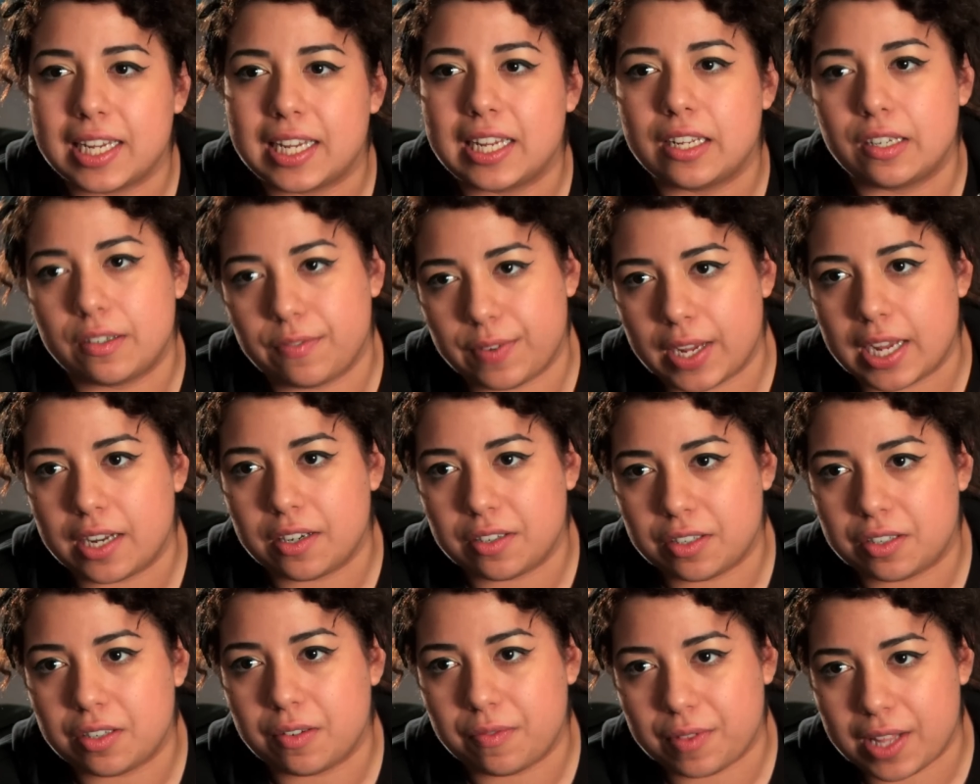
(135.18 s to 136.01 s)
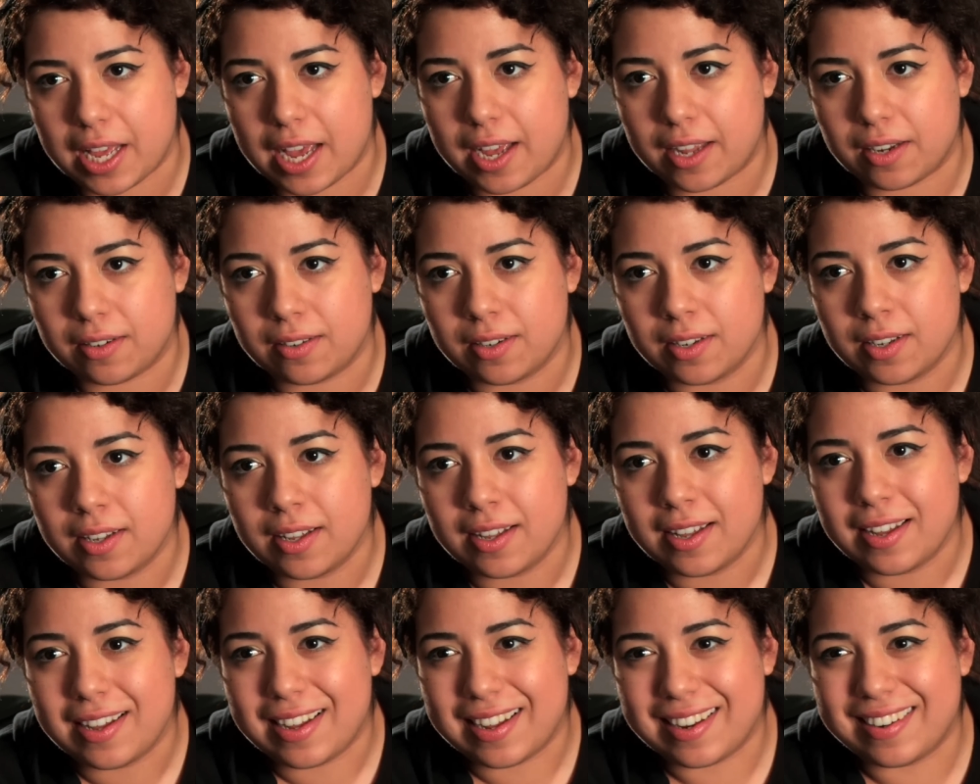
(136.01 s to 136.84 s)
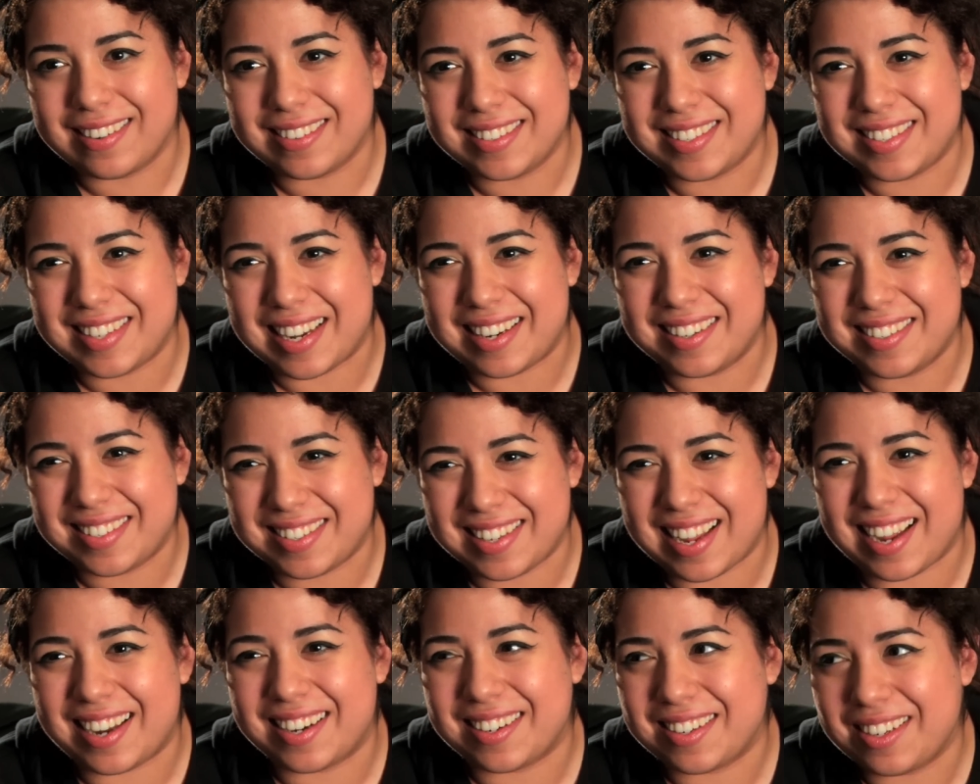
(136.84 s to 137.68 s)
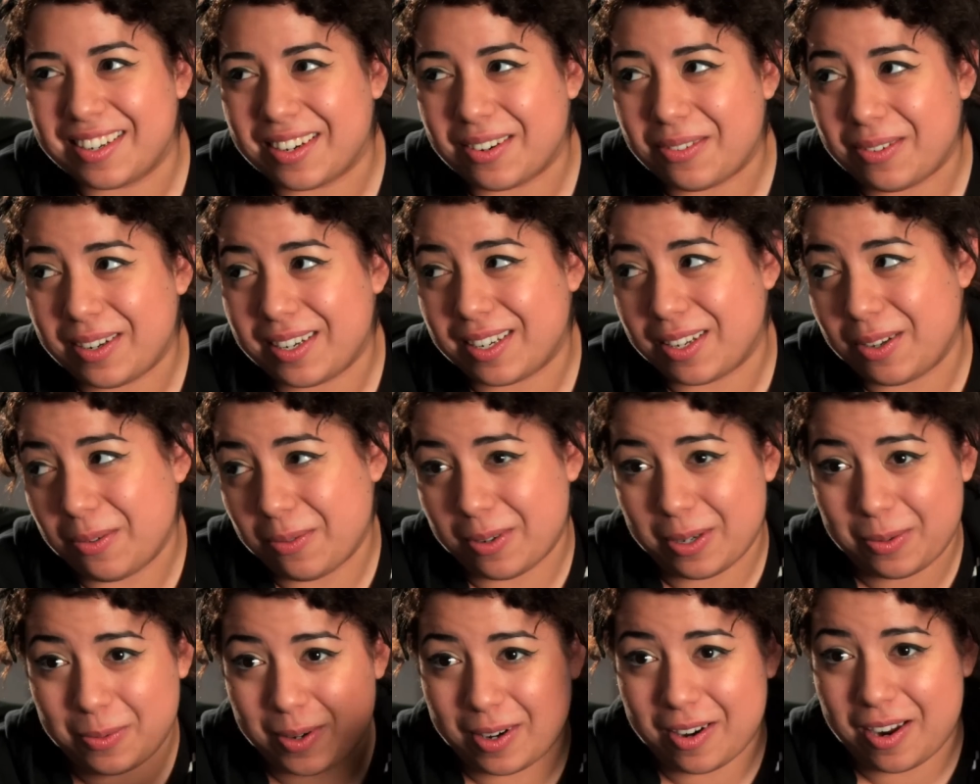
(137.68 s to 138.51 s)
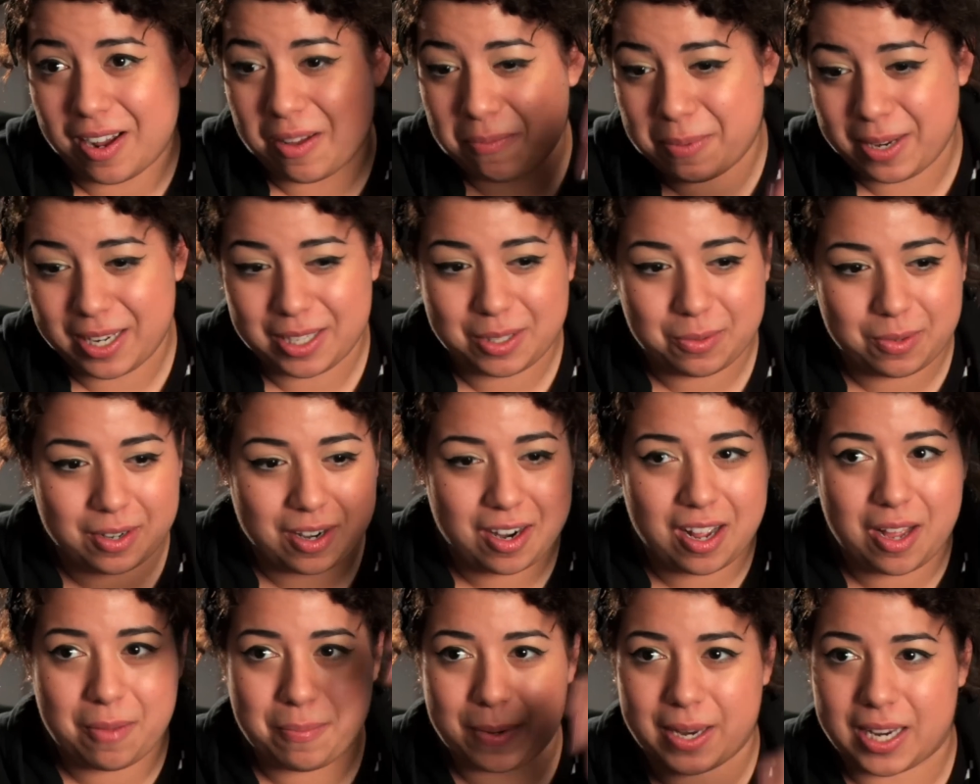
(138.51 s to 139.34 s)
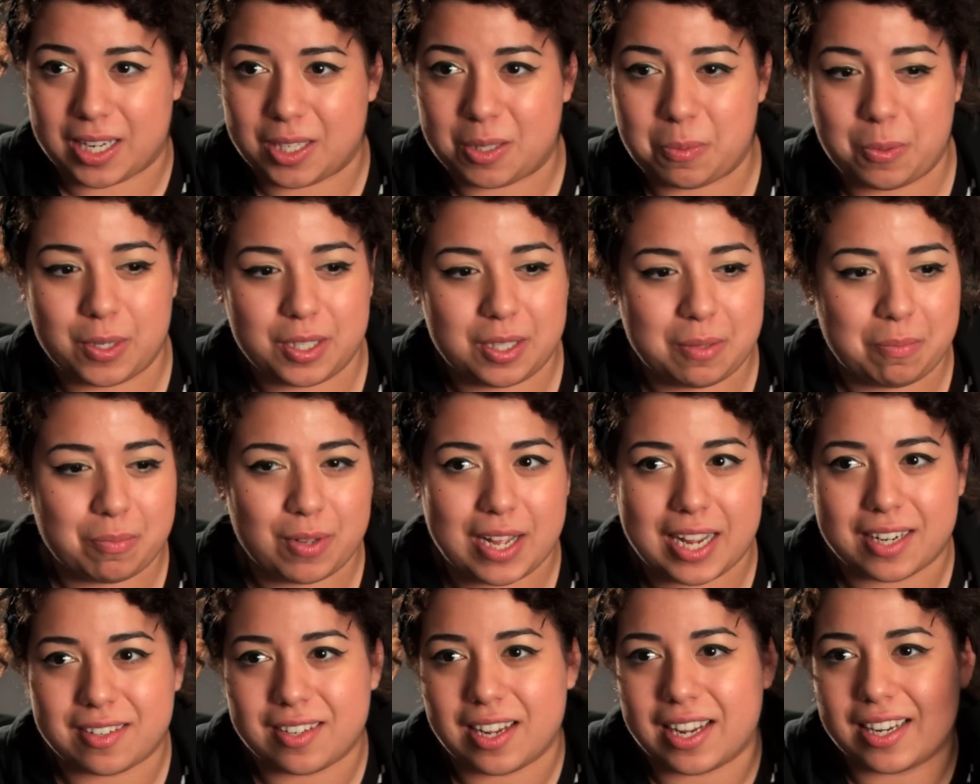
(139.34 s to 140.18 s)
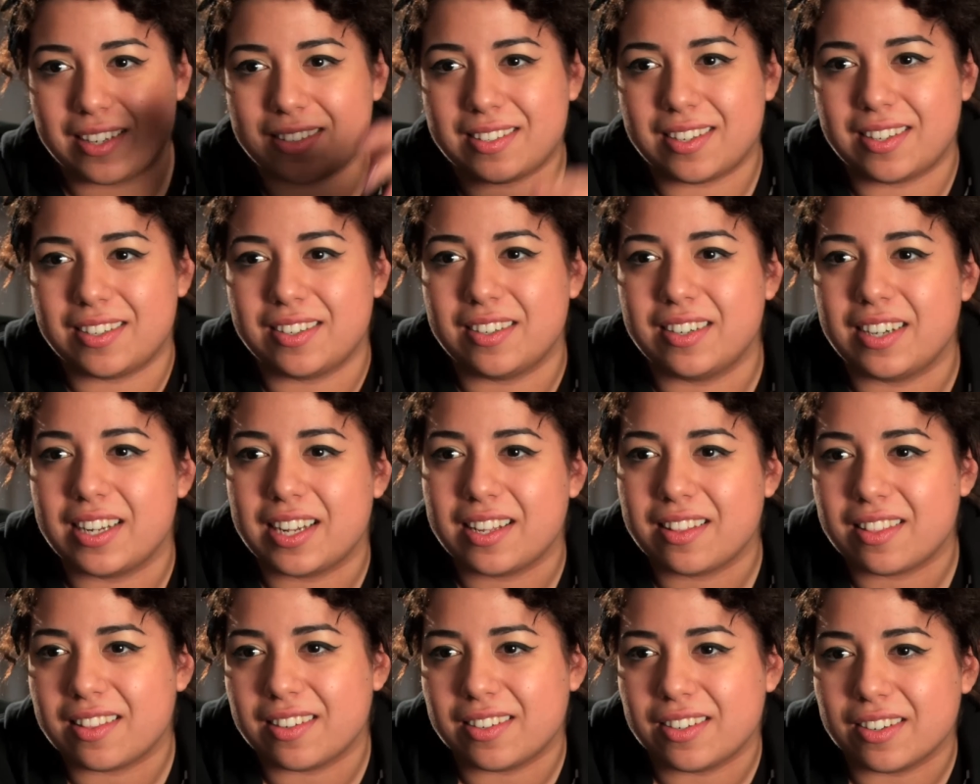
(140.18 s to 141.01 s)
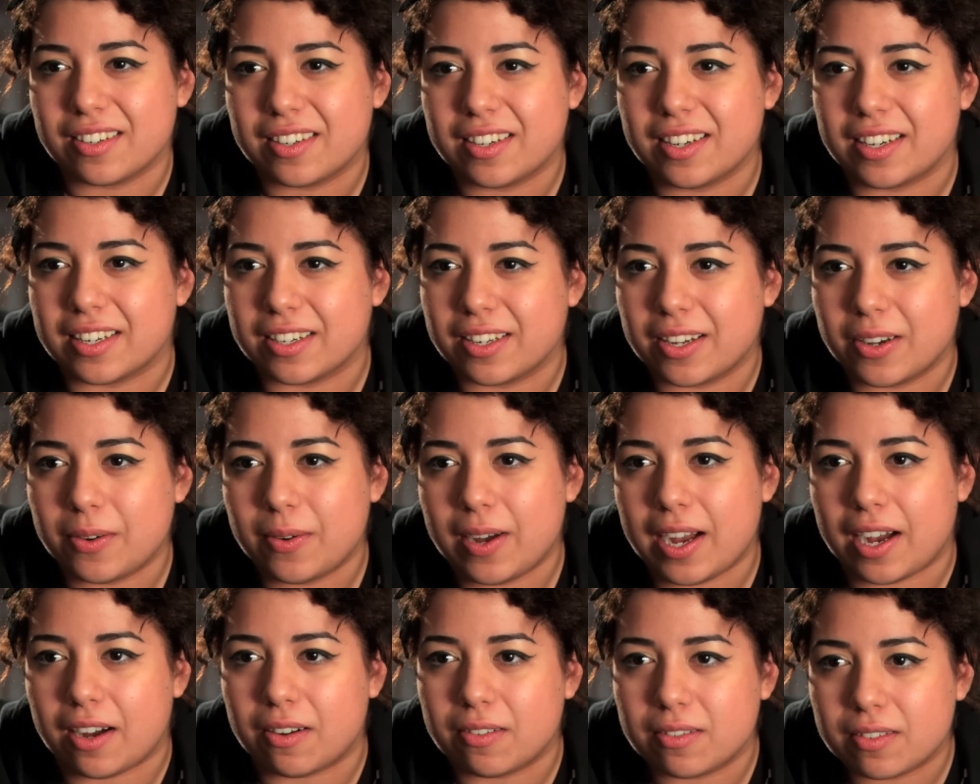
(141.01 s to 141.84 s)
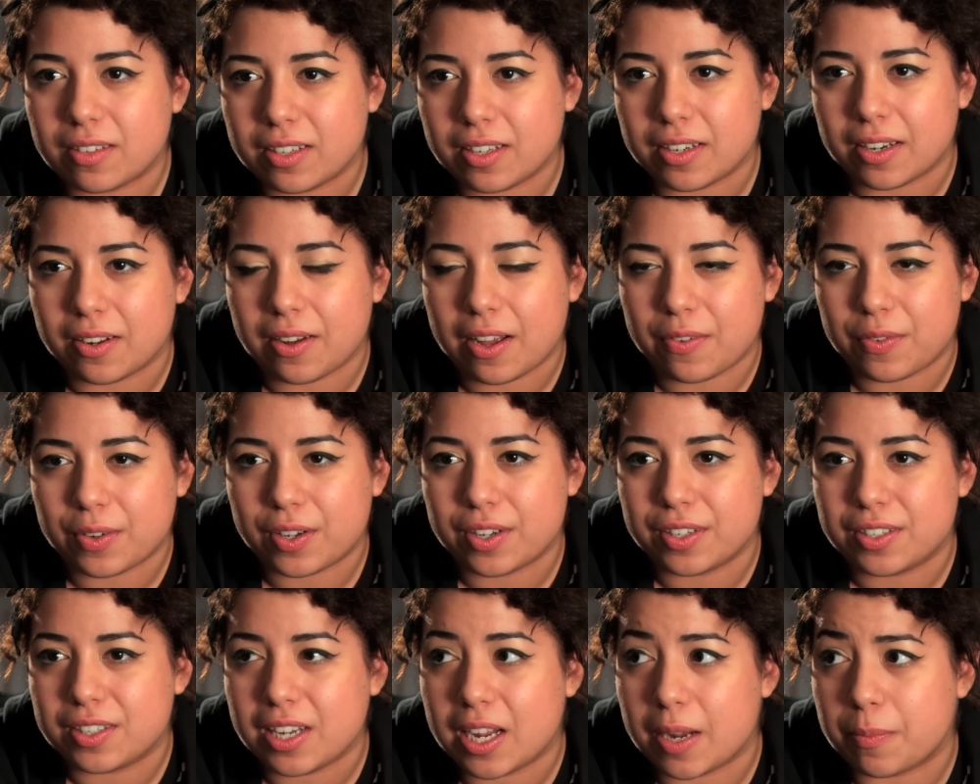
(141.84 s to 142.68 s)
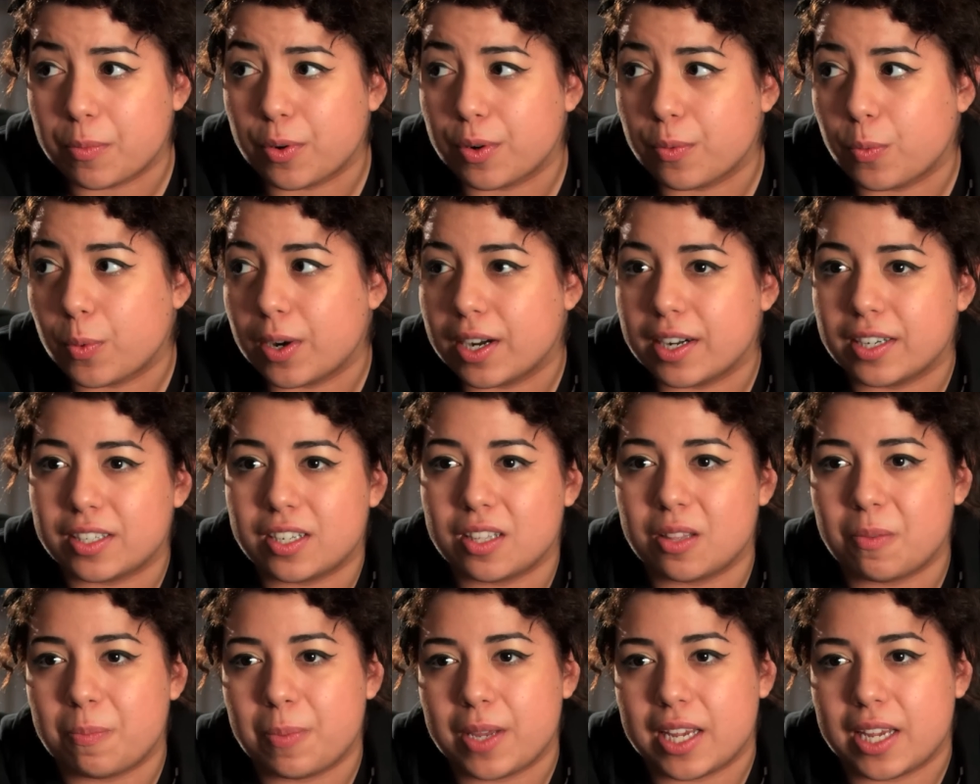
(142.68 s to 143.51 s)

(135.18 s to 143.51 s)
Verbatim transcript: taking advantage of that in the sense that you know what you want to wear hot pants, wear hot pants. Put some black tights underneath, and you're good. Go out, you yeah. know, have a good time, or wear it to the